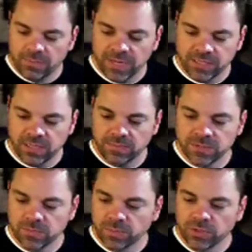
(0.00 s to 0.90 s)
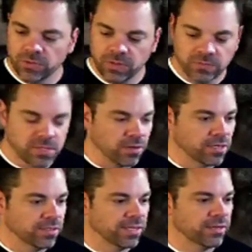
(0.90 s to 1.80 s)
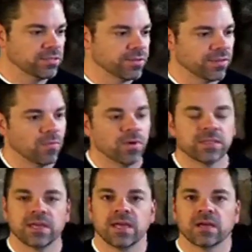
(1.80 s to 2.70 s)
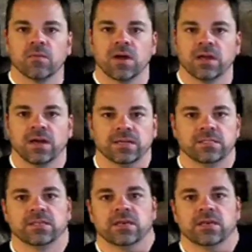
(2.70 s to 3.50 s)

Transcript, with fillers: Picked up some blue that was on clearance, so I thought, what the heck, why not